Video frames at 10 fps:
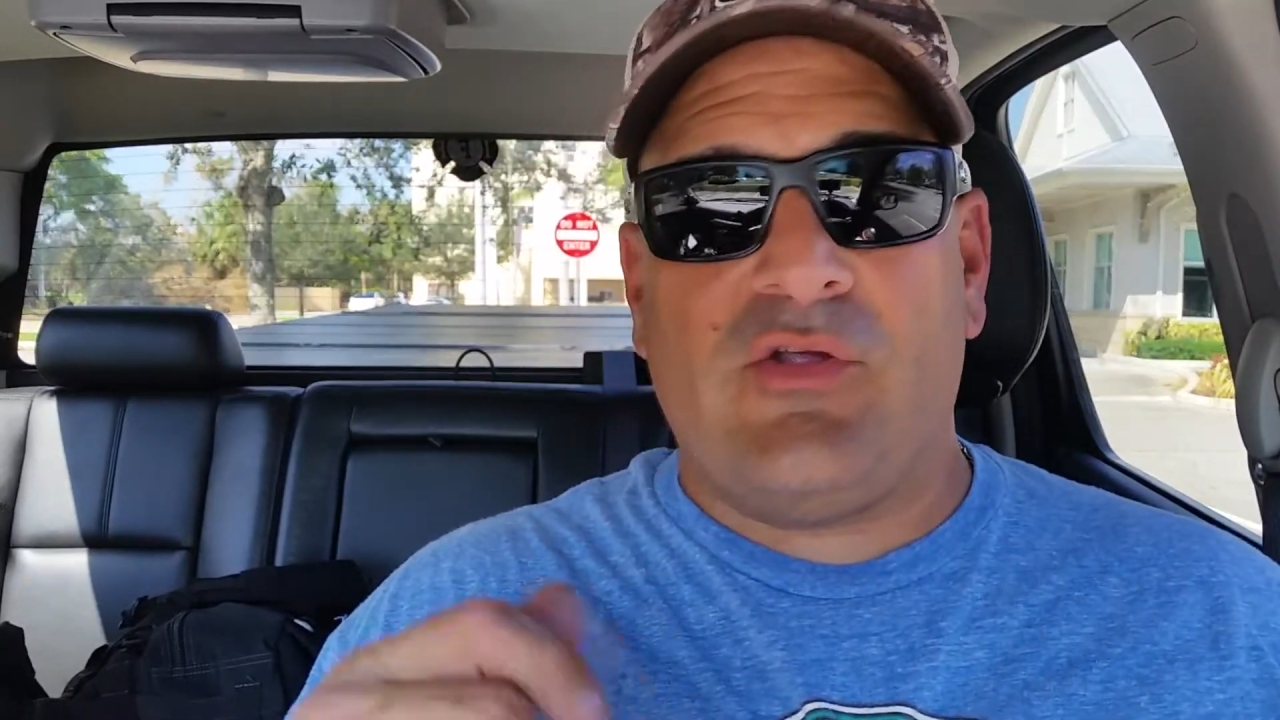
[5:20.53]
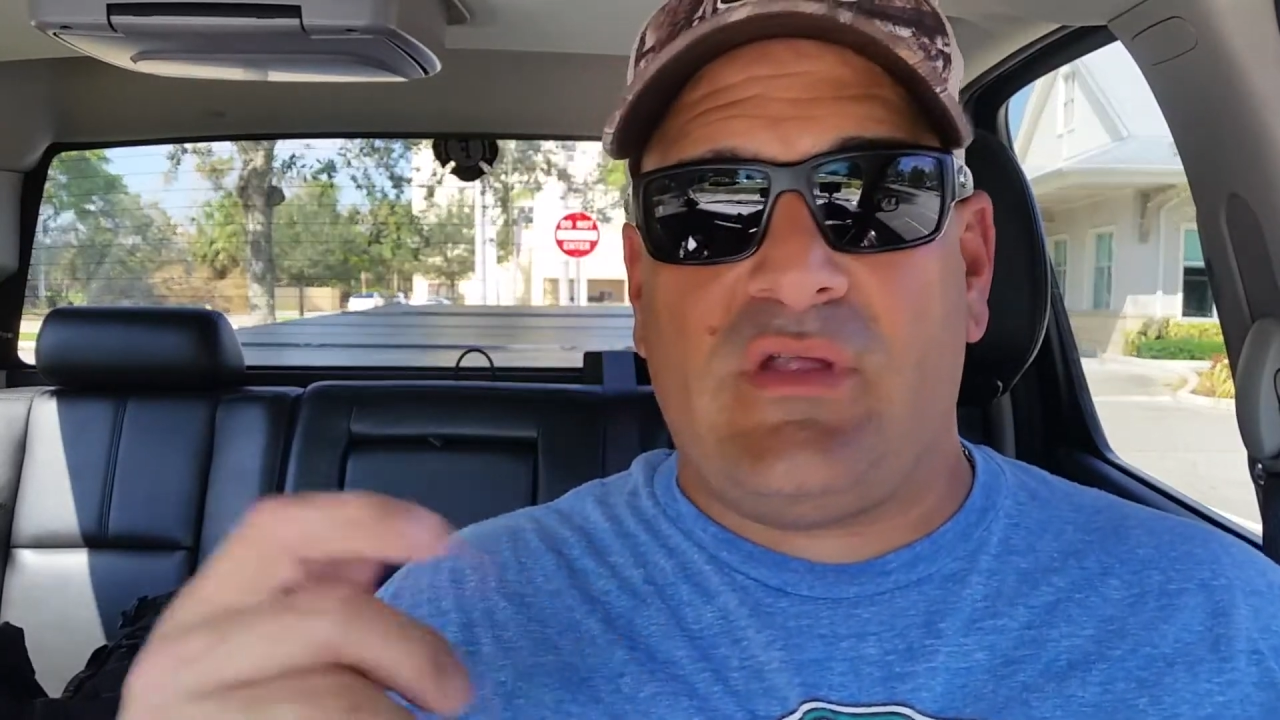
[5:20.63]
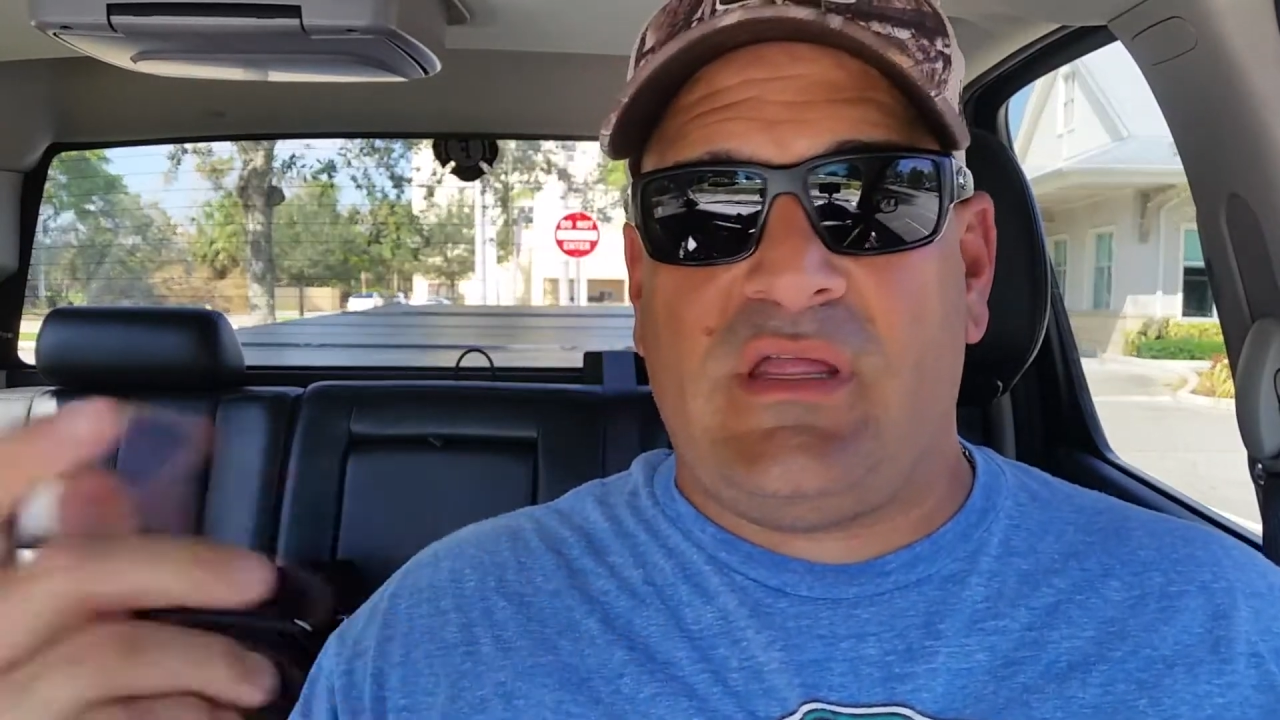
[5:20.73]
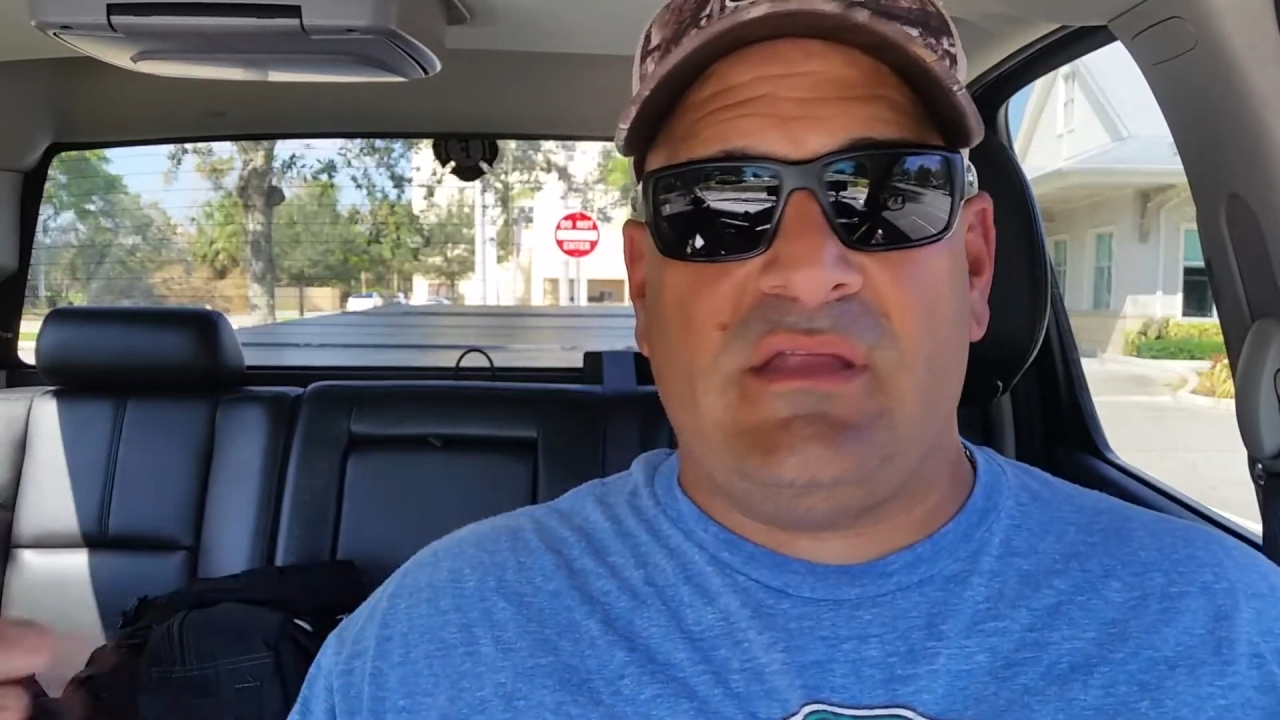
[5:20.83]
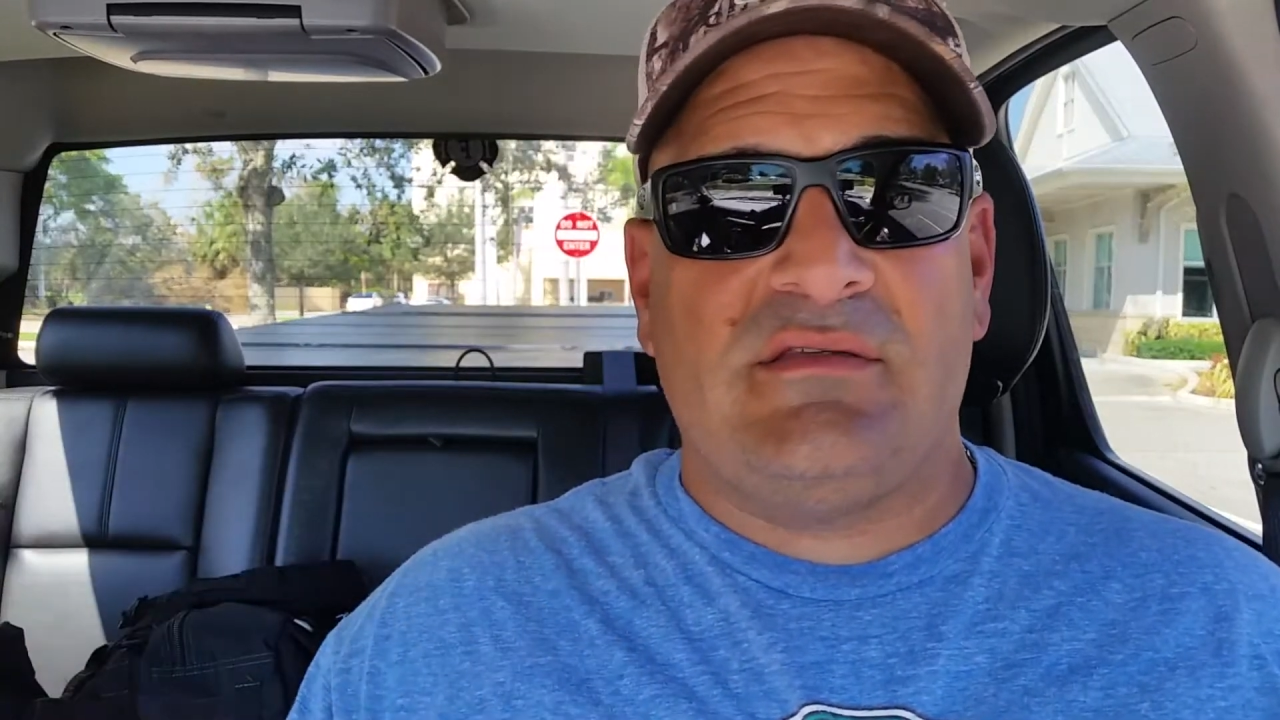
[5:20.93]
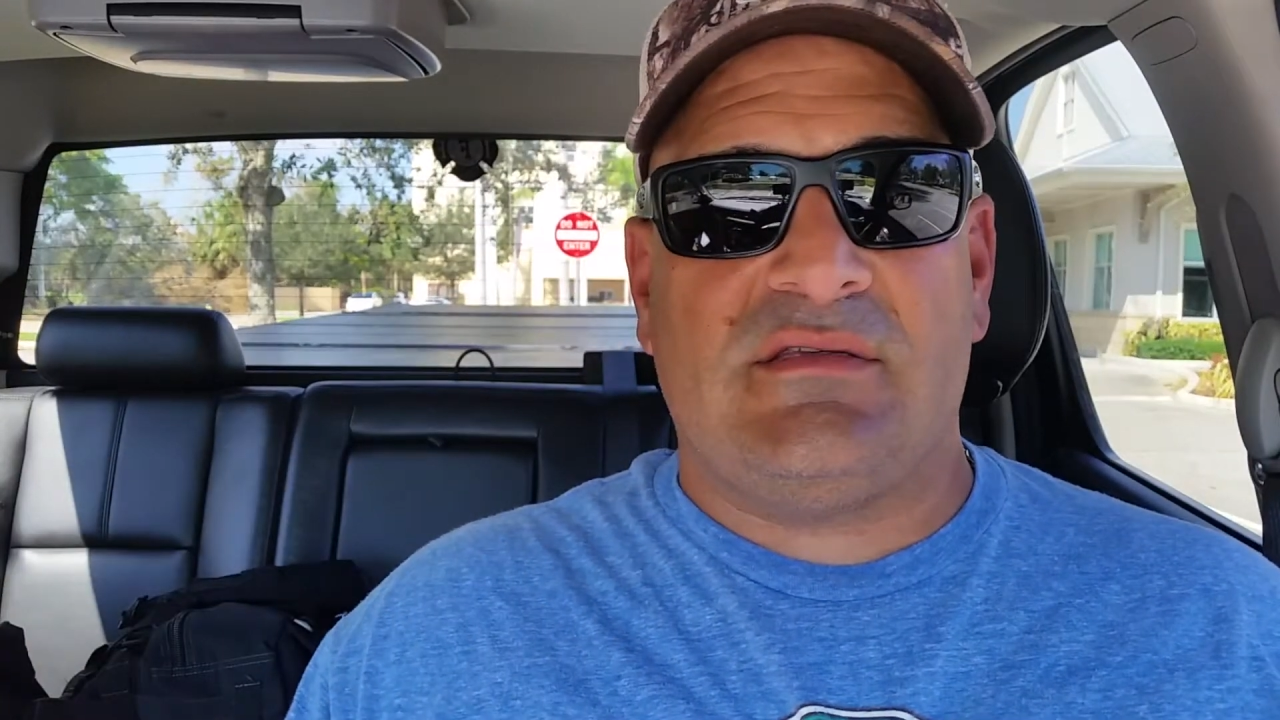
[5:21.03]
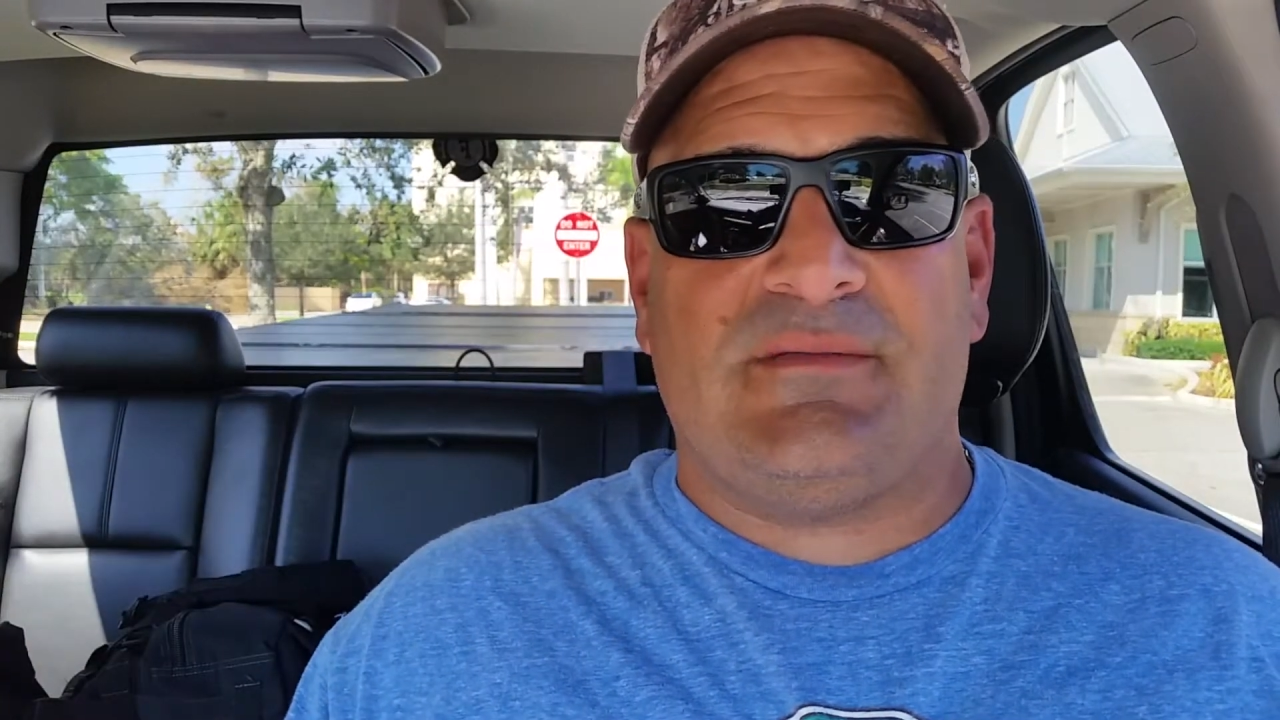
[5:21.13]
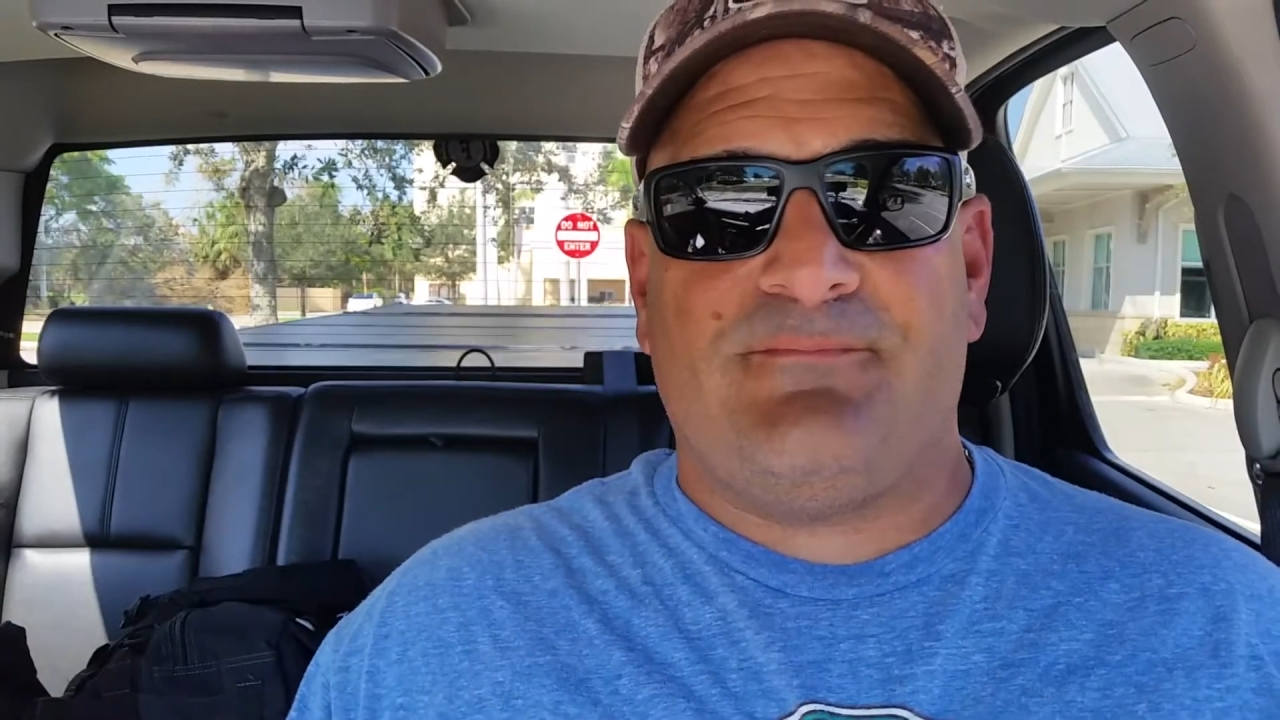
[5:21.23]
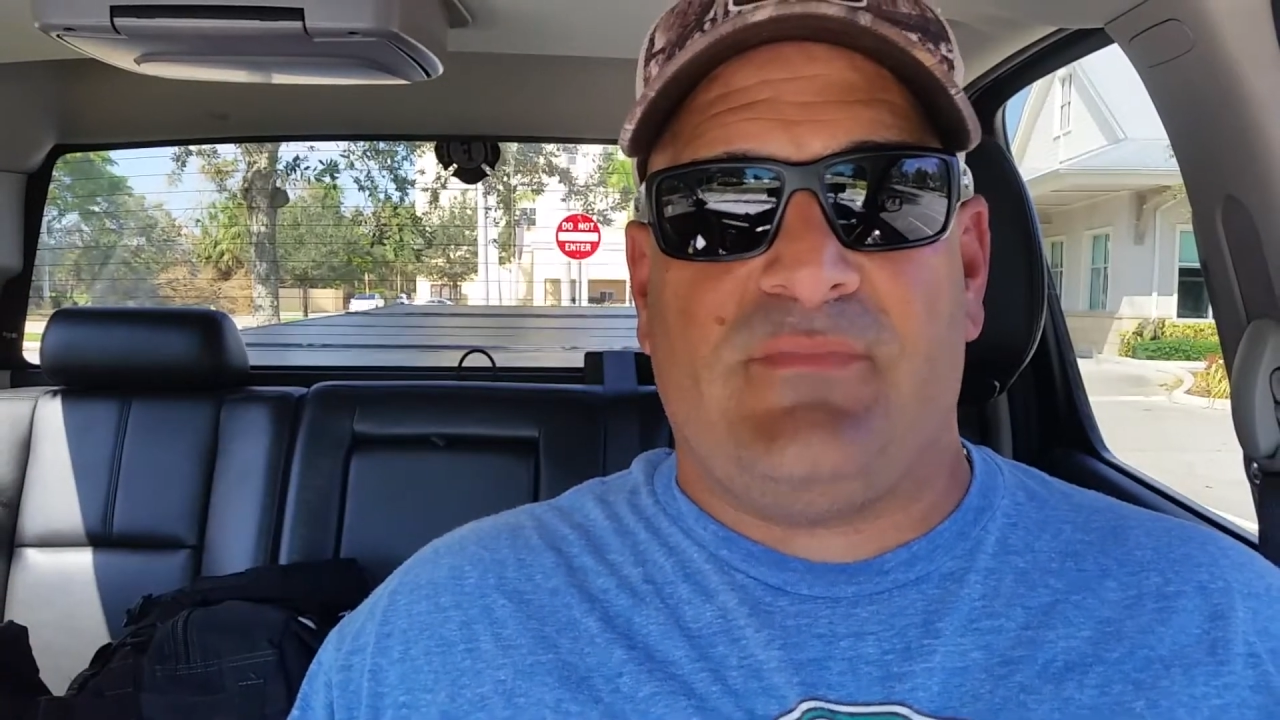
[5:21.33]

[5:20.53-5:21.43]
your kids'